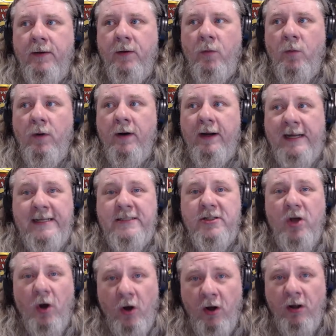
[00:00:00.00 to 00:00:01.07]
where
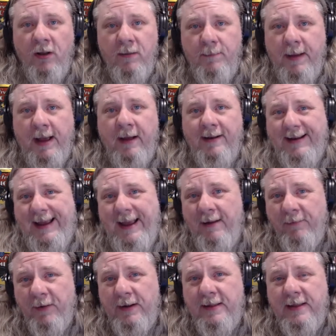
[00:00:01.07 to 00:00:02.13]
it's all about
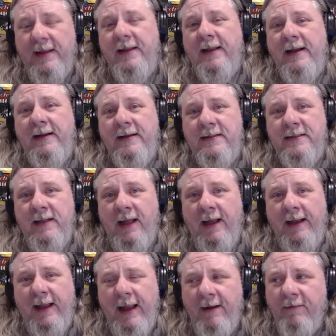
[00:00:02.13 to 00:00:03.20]
everything they
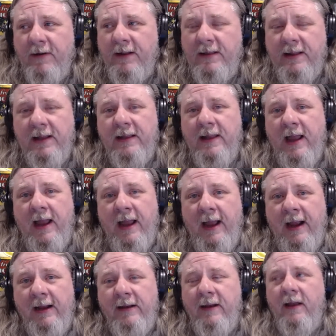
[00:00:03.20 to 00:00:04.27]
dislike, everything they
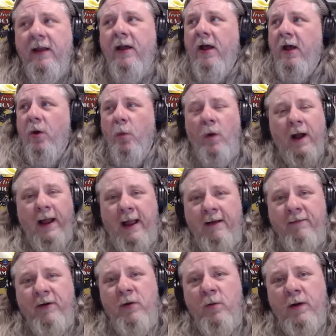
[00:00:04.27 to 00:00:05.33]
hate, why
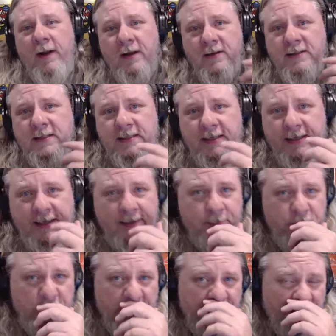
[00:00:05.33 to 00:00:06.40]
everyone else is a
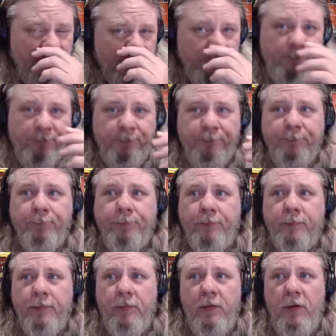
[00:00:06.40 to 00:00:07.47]
dipshit,
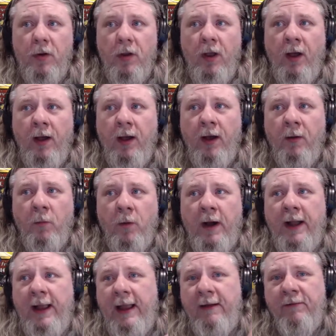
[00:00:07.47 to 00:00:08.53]

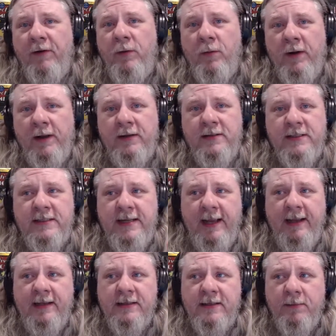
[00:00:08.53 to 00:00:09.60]
why everyone else's
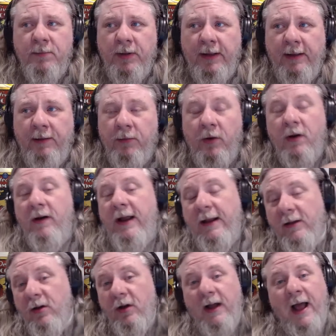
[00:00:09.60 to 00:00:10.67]
take is completely wrong. And
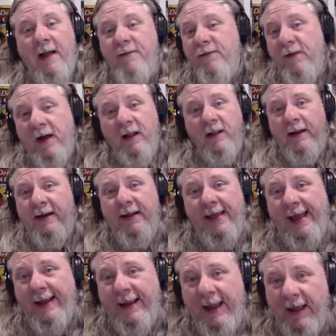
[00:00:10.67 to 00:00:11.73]
look, I fall into
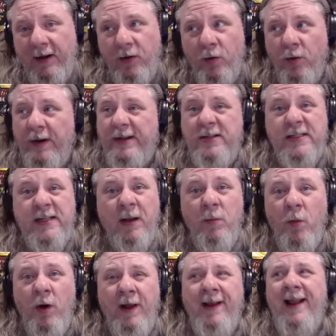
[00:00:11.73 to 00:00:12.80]
that category
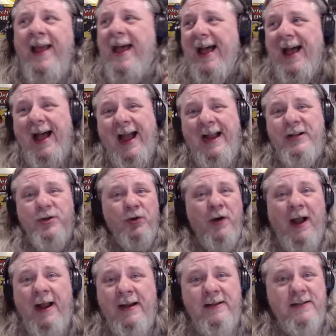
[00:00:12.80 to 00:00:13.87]
somewhat. I
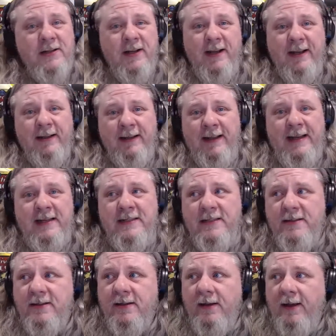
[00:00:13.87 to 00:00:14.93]
try to at
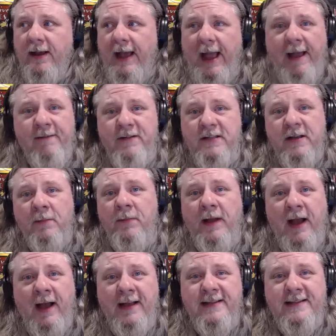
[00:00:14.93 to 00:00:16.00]
least have some
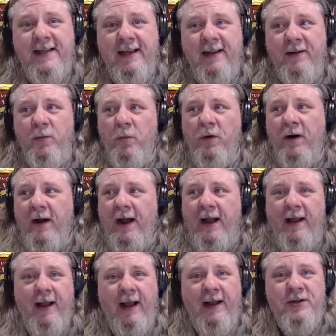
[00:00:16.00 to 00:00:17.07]
content where
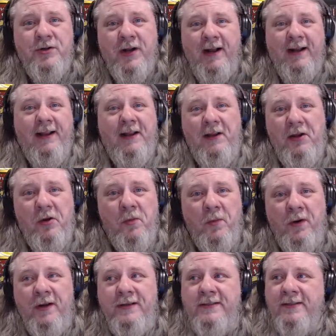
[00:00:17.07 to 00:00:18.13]
I try to get
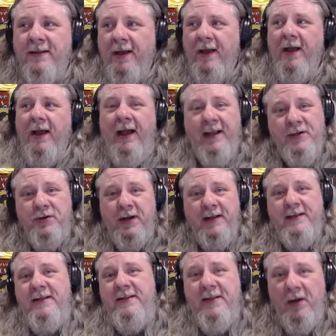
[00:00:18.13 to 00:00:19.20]
humorous. I try
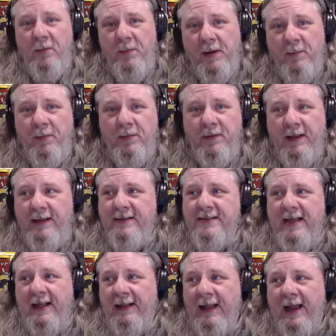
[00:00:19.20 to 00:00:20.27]
to tell people things
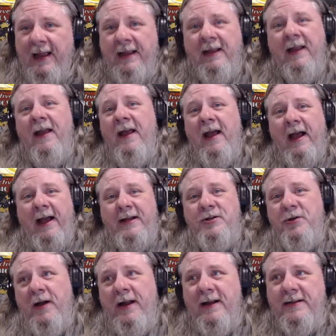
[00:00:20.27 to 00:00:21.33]
I like. I
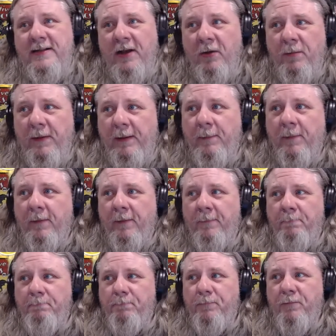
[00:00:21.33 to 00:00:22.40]
try to tell people
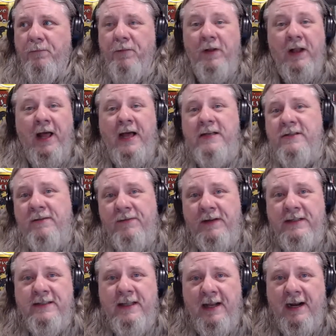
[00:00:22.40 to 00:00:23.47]

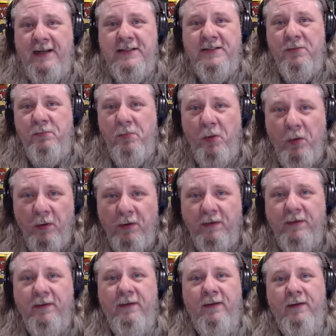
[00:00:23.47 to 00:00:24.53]
philosophies that I
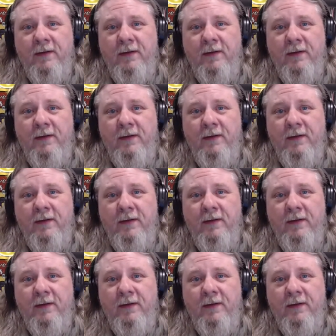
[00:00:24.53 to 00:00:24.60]
support.